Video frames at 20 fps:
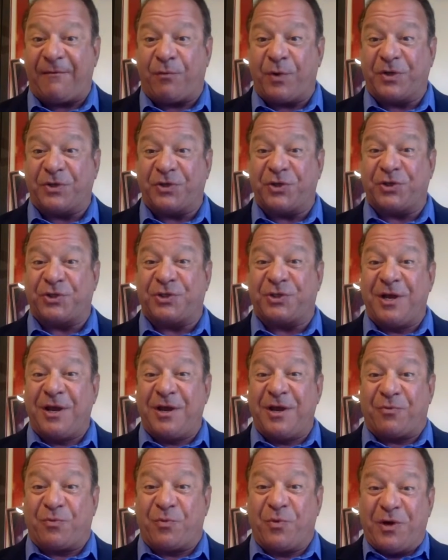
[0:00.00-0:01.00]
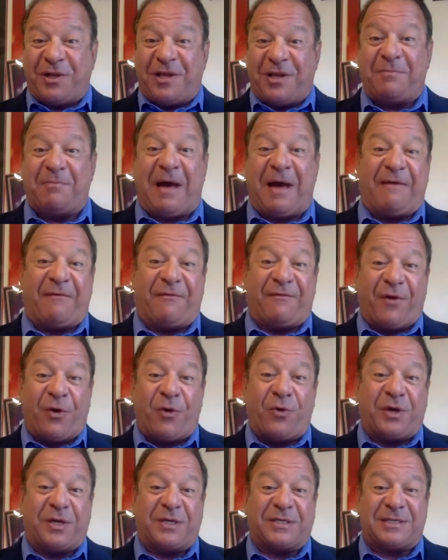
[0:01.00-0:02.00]
which is really my
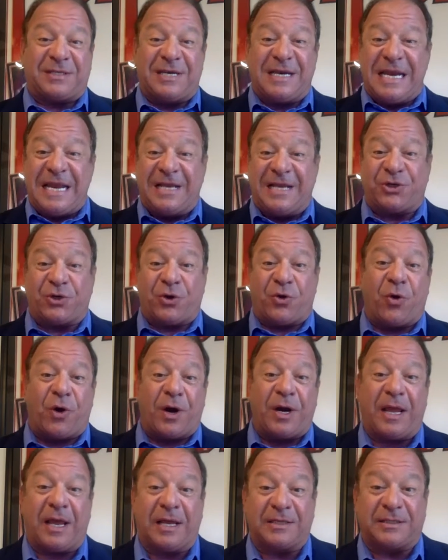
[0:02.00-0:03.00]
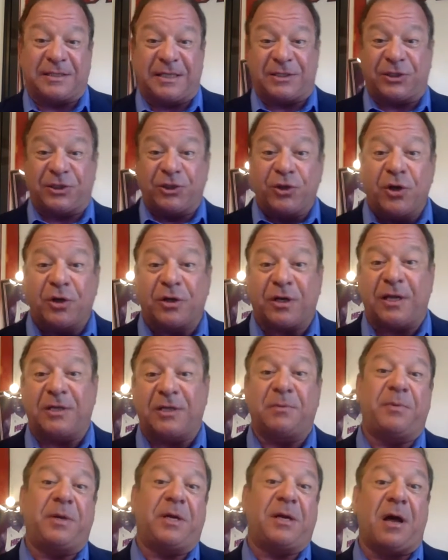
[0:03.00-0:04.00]
focused niche audience that's looking
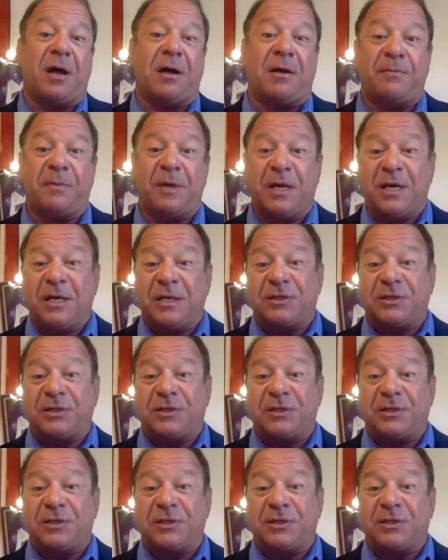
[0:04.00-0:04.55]
to become